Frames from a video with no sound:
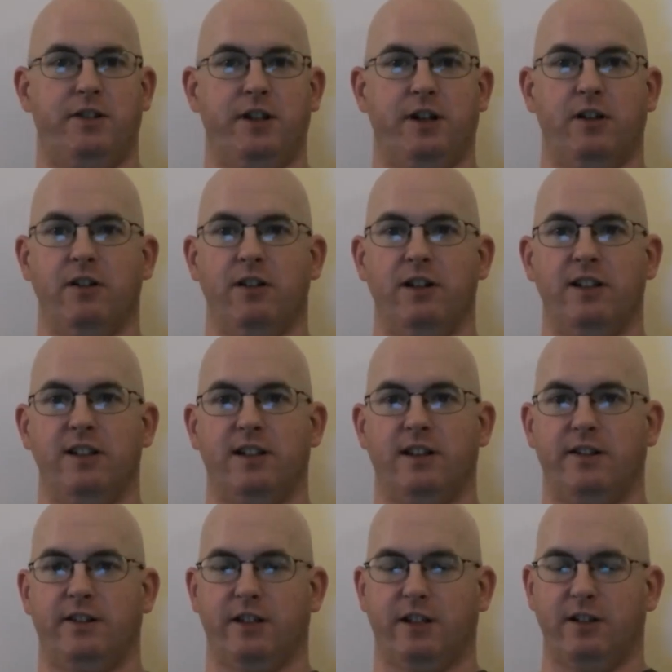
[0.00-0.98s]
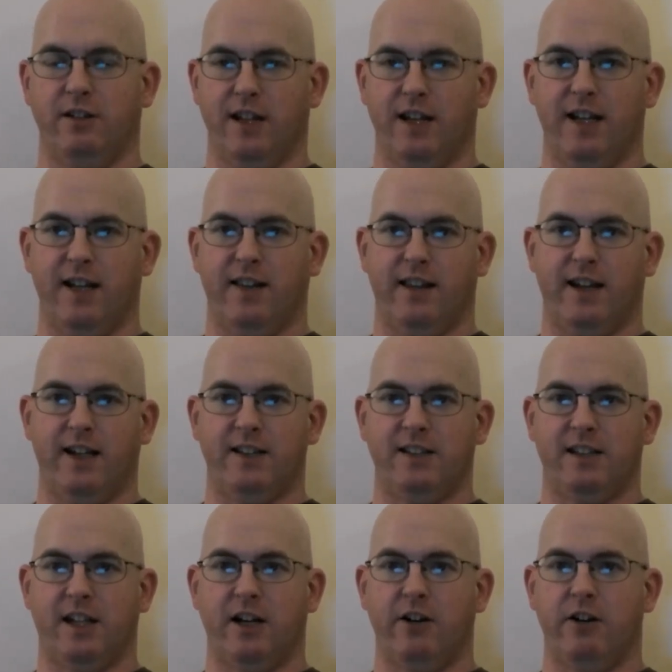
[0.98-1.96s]
Don't let, don't let
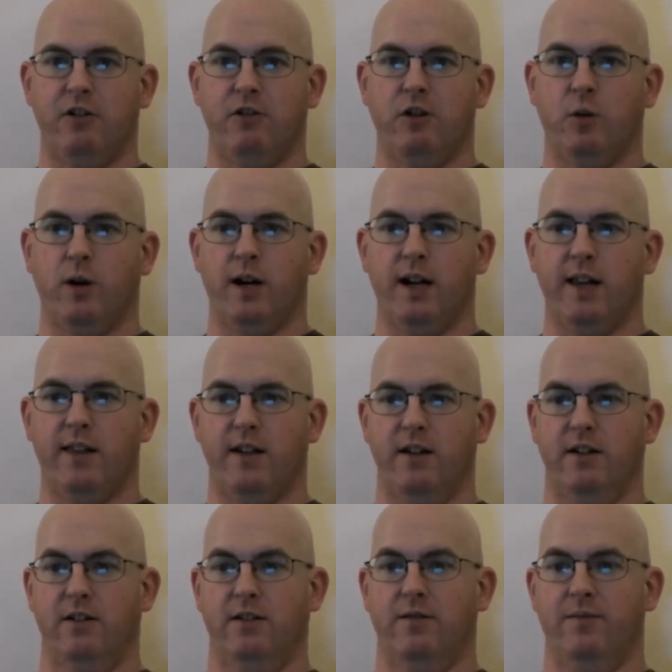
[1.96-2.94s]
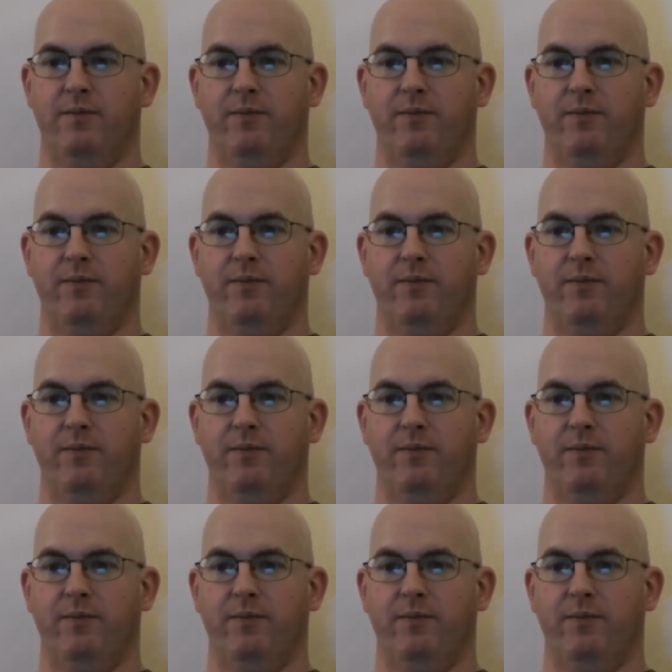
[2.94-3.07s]
that scare you away though.